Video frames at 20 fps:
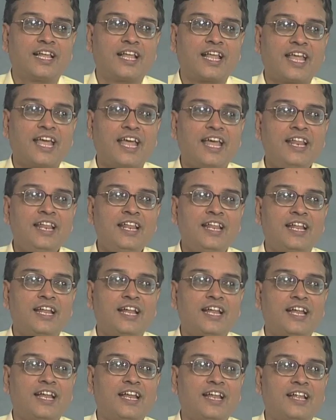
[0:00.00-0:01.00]
can
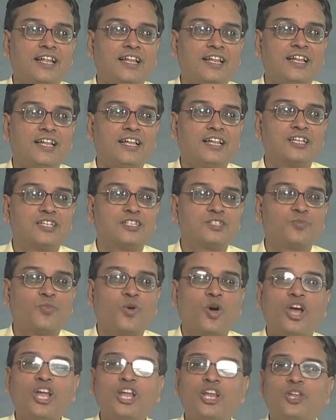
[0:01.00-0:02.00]

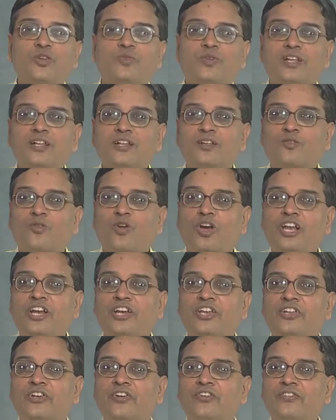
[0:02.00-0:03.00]
spoil your
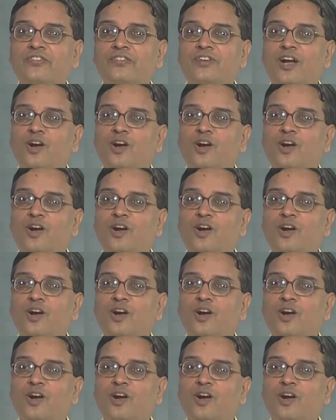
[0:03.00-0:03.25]
quality of